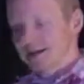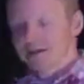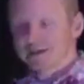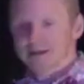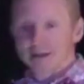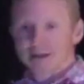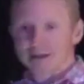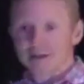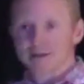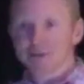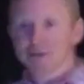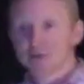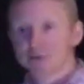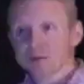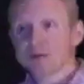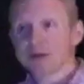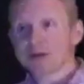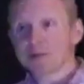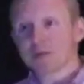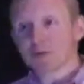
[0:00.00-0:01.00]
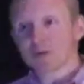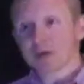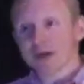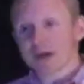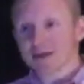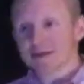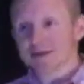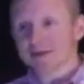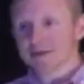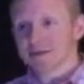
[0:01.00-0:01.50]
things to the people
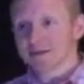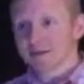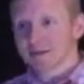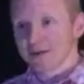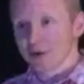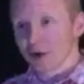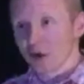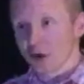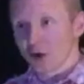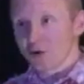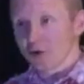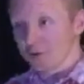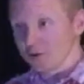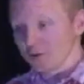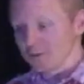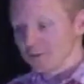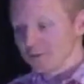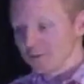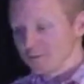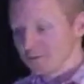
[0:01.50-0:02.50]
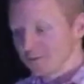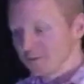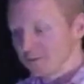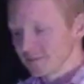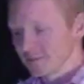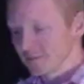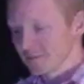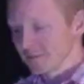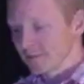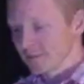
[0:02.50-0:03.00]
that hurt you.
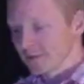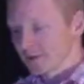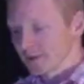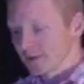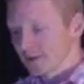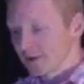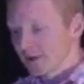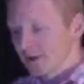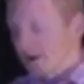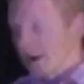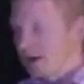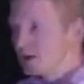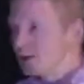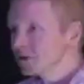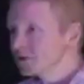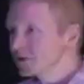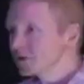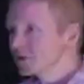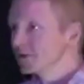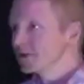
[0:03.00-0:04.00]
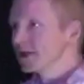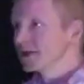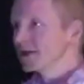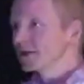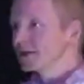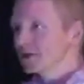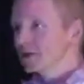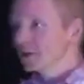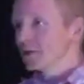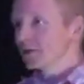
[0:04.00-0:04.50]
And you think, you know,